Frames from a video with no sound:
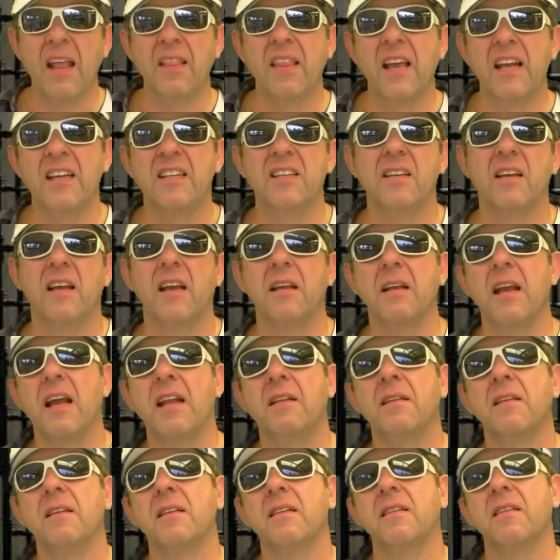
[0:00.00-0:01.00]
And
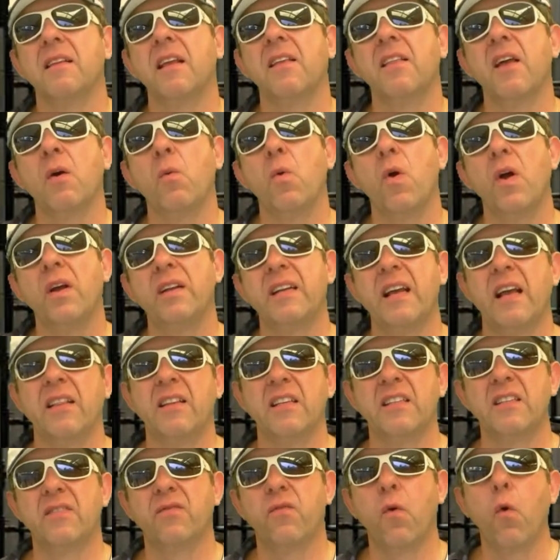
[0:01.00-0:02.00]
then they worked
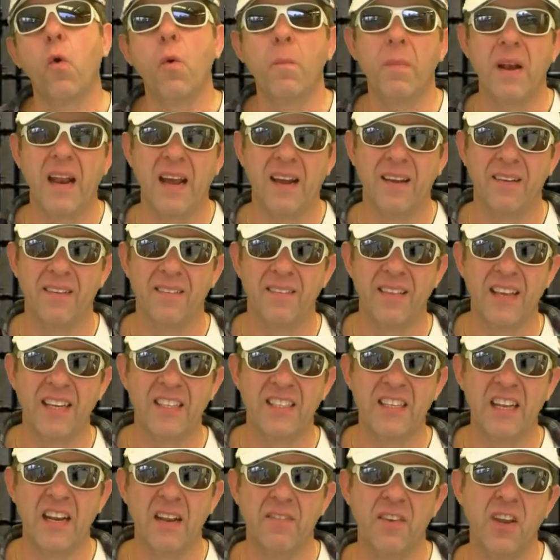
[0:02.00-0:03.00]
out this formula. And they
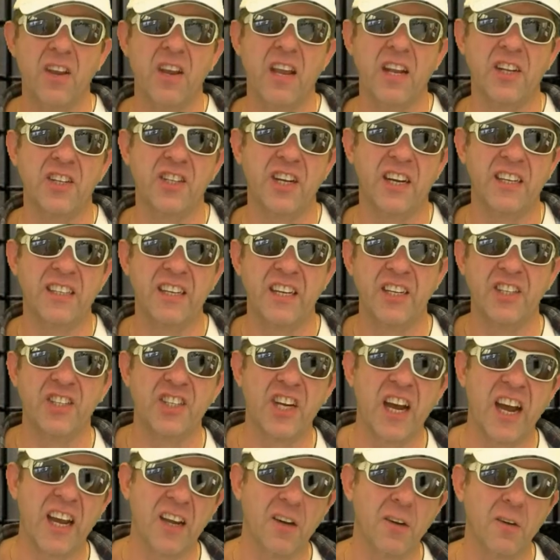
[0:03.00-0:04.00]
said if you get chucked in
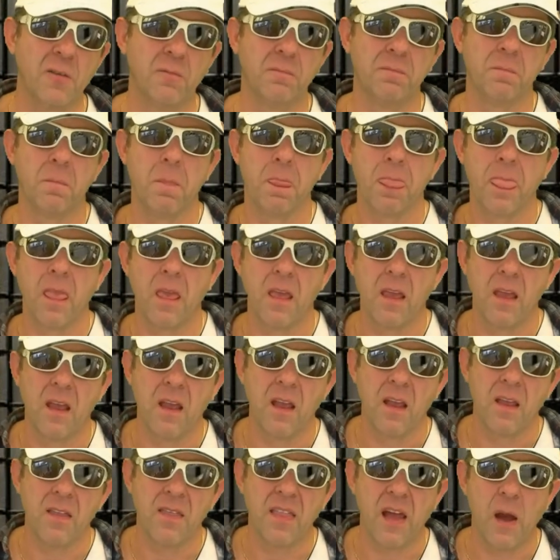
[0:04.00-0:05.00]
jail,
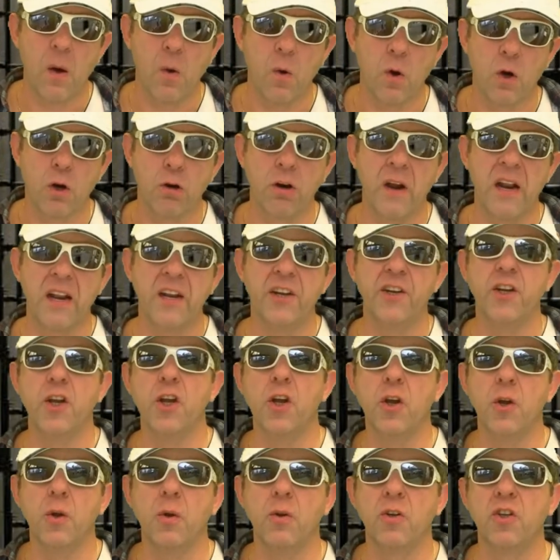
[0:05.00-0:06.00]
they'll credit
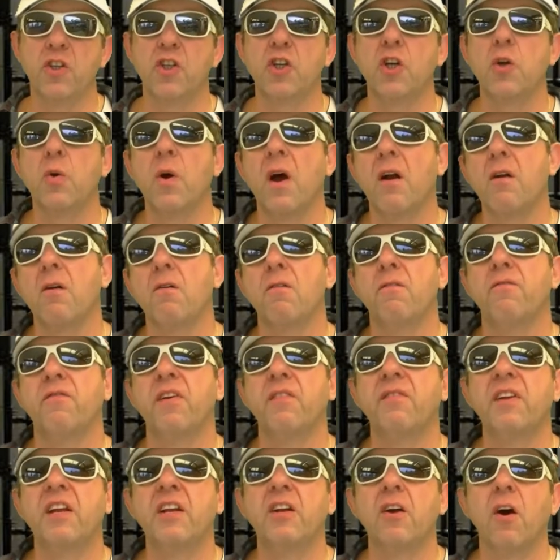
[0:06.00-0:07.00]
you
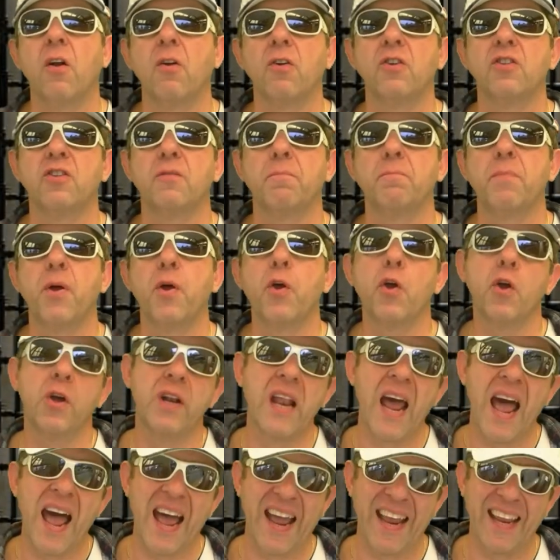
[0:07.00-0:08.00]
$250
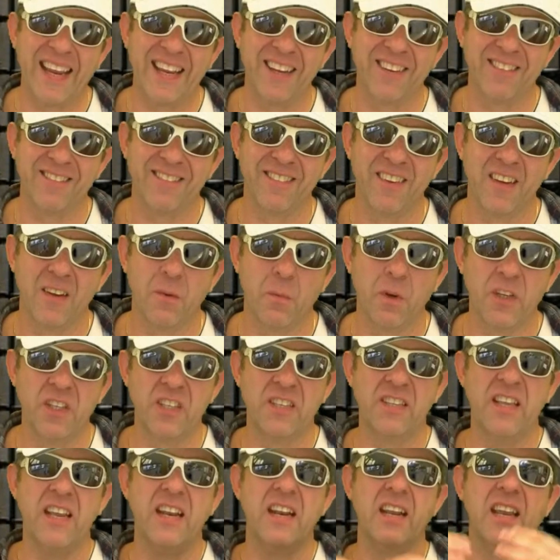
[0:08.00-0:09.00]
per day,
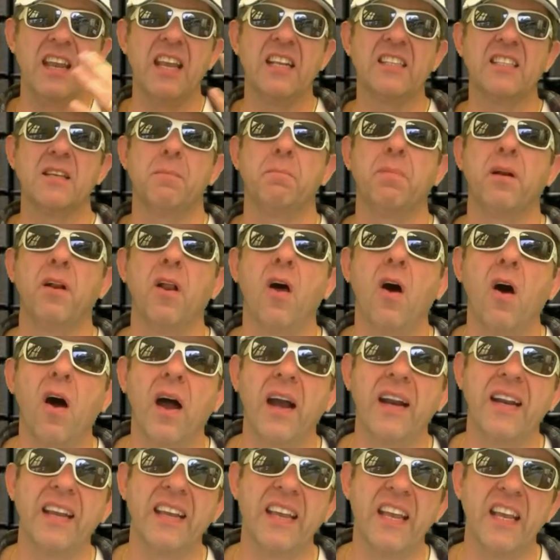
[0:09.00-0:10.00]
which then it gets
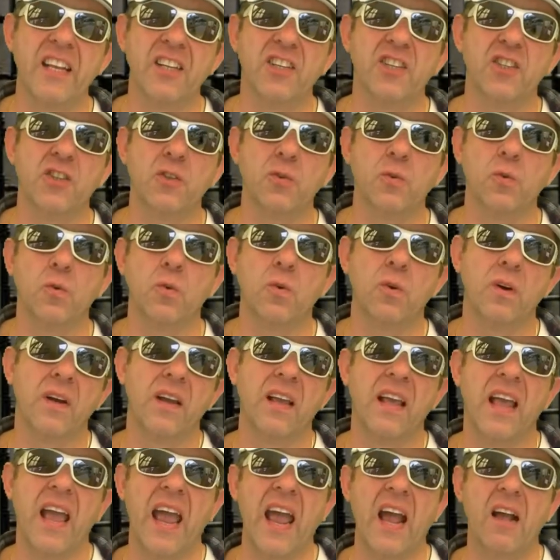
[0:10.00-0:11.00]
applied against your
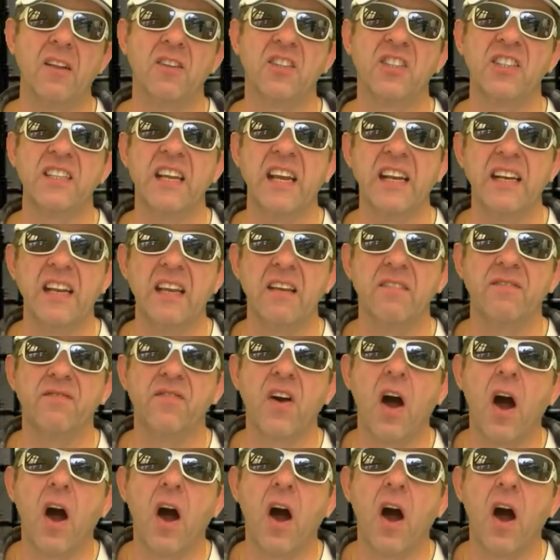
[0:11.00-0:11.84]
outstanding